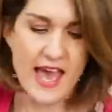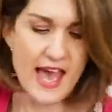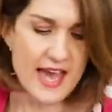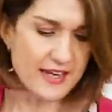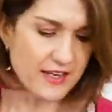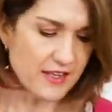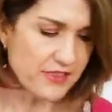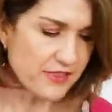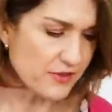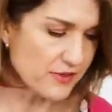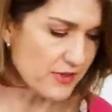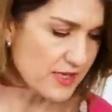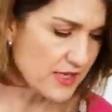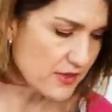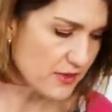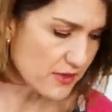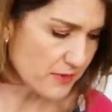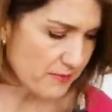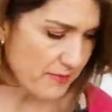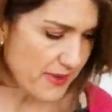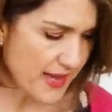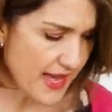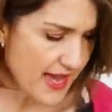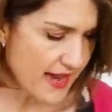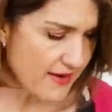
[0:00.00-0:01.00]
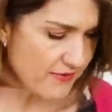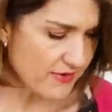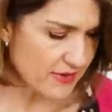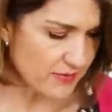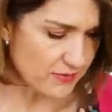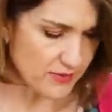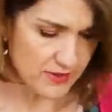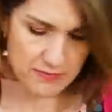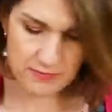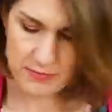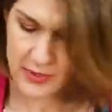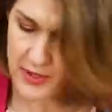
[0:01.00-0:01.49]
And I thought you could pair it
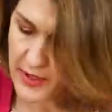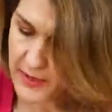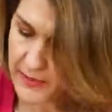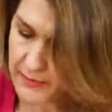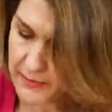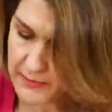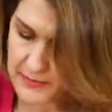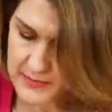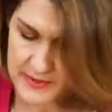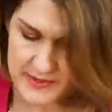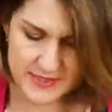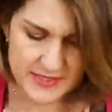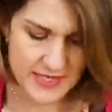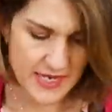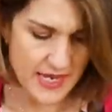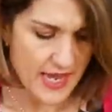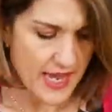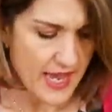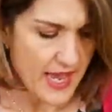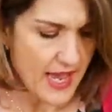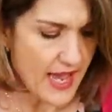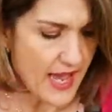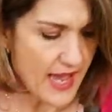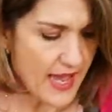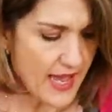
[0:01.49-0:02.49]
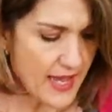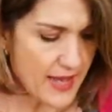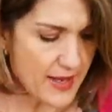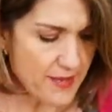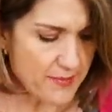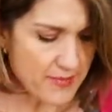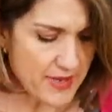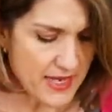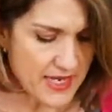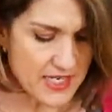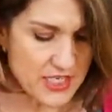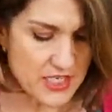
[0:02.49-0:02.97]
with pumps
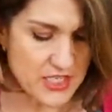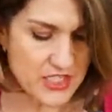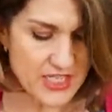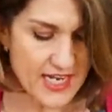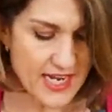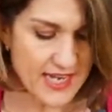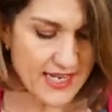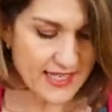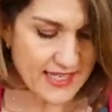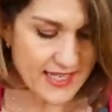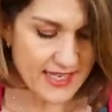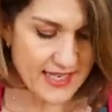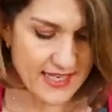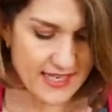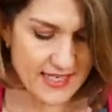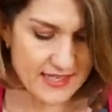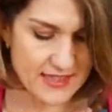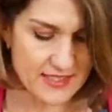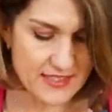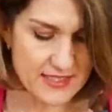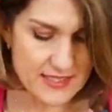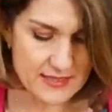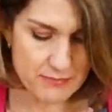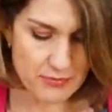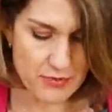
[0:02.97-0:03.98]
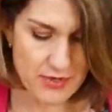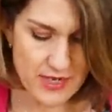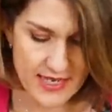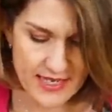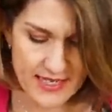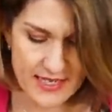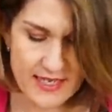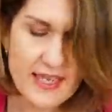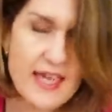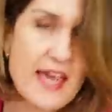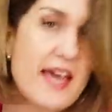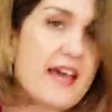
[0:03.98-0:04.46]
and a jacket in the
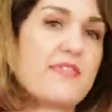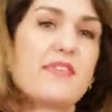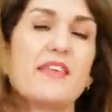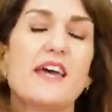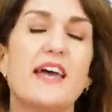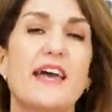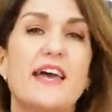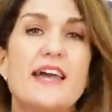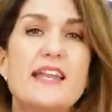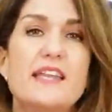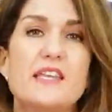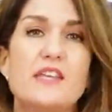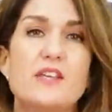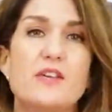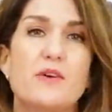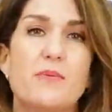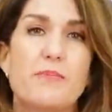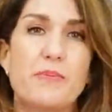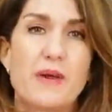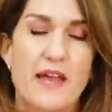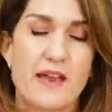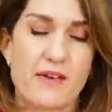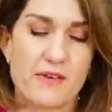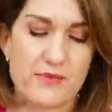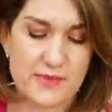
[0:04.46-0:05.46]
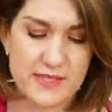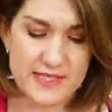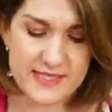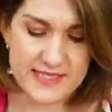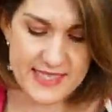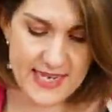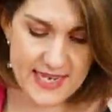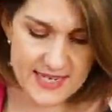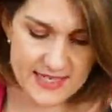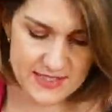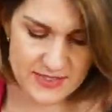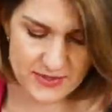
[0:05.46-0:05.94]
spring, and then you could pair it with
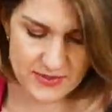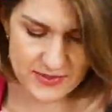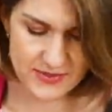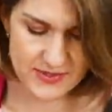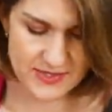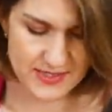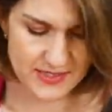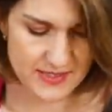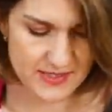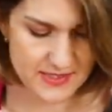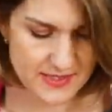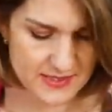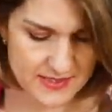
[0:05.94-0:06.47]
sandals in the